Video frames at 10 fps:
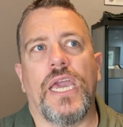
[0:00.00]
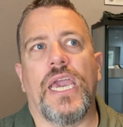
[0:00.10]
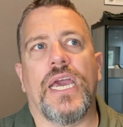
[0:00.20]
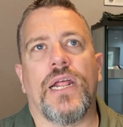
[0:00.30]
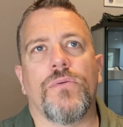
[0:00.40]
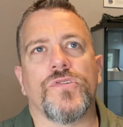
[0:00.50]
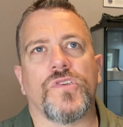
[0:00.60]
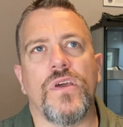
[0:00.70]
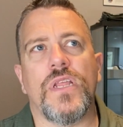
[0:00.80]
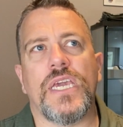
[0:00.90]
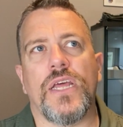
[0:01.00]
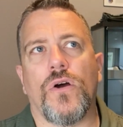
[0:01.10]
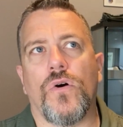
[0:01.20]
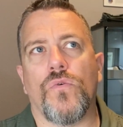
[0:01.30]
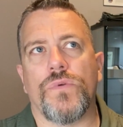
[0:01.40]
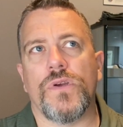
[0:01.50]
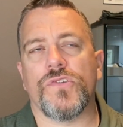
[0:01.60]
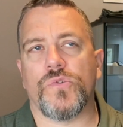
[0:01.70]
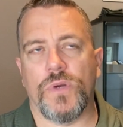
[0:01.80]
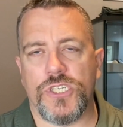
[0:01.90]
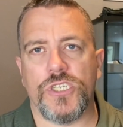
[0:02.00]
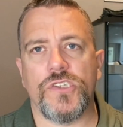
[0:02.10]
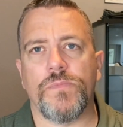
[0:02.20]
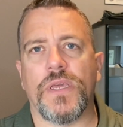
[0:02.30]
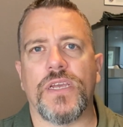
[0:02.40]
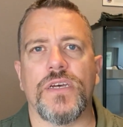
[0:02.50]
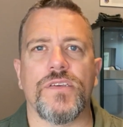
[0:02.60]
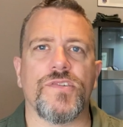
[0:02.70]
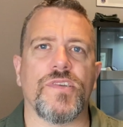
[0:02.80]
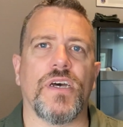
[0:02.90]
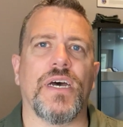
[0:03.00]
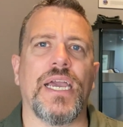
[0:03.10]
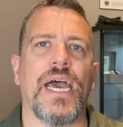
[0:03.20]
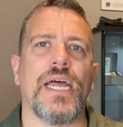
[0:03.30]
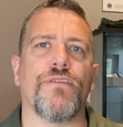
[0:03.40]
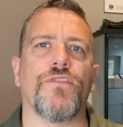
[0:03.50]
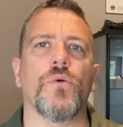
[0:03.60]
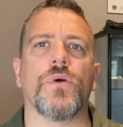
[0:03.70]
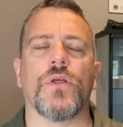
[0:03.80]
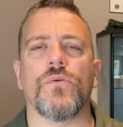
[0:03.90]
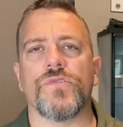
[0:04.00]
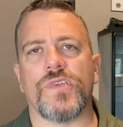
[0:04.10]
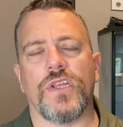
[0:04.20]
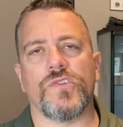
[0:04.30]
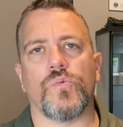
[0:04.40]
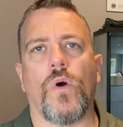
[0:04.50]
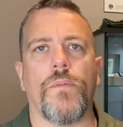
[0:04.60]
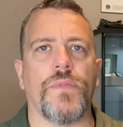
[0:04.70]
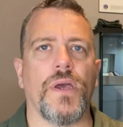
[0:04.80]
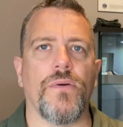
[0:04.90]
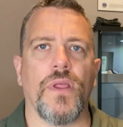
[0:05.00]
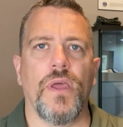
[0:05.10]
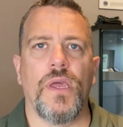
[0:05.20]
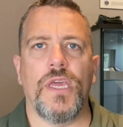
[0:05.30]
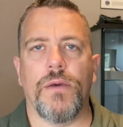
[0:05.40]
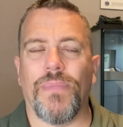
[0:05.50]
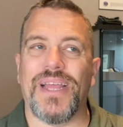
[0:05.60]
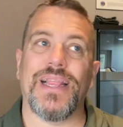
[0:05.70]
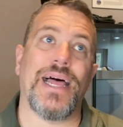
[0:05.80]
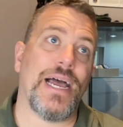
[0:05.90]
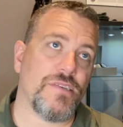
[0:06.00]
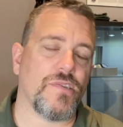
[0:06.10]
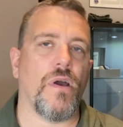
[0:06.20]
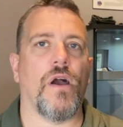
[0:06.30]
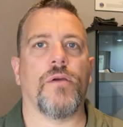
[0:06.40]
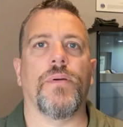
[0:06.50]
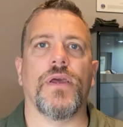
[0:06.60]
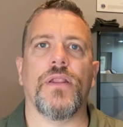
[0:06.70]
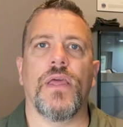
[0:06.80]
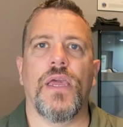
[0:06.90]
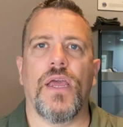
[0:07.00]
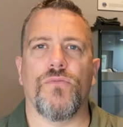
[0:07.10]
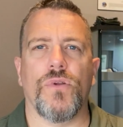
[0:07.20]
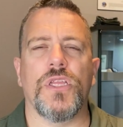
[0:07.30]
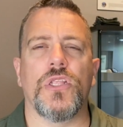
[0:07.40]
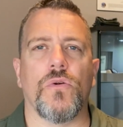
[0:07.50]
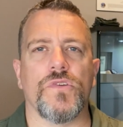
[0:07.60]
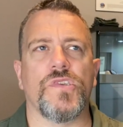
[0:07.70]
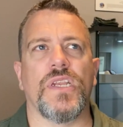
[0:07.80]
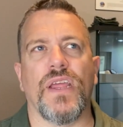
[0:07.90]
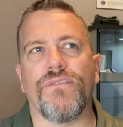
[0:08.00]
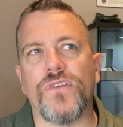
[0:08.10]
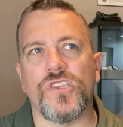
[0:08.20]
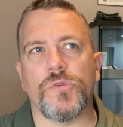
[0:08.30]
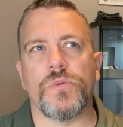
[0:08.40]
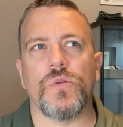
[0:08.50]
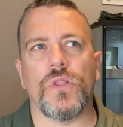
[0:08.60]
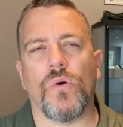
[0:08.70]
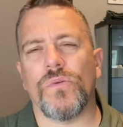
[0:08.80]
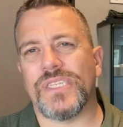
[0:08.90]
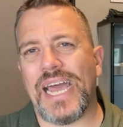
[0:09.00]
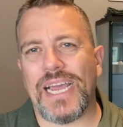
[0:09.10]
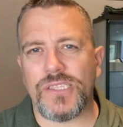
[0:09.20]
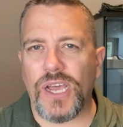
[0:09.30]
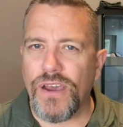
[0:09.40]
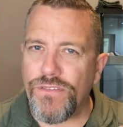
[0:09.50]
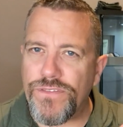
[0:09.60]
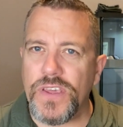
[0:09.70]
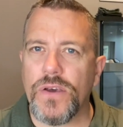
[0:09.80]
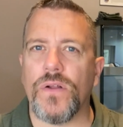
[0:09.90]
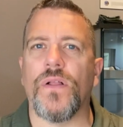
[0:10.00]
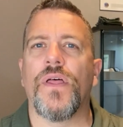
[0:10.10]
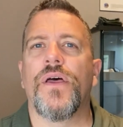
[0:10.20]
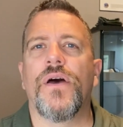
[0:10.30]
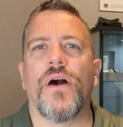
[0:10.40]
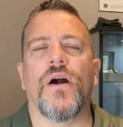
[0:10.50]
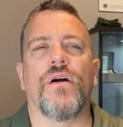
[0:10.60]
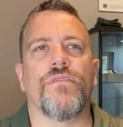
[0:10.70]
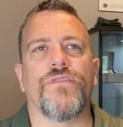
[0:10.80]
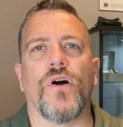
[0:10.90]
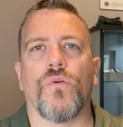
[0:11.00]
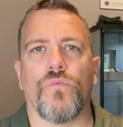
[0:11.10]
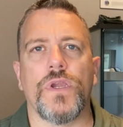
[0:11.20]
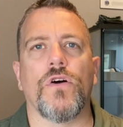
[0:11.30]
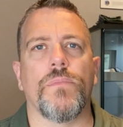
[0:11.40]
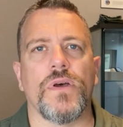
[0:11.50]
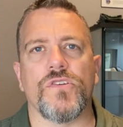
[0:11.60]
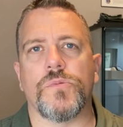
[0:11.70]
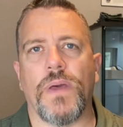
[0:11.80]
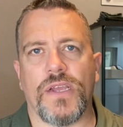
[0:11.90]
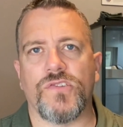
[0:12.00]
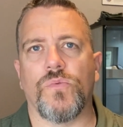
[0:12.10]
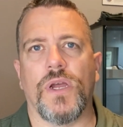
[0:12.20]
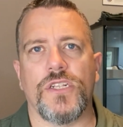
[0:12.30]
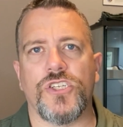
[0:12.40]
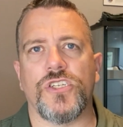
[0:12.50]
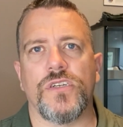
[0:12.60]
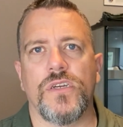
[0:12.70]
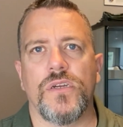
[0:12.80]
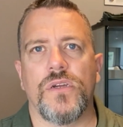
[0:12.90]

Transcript: And I was going to get all real switches, because I had a few of those that I swapped out in my last cockpit, and really noticed a difference between the whole tactile feel of a real mil-spec switch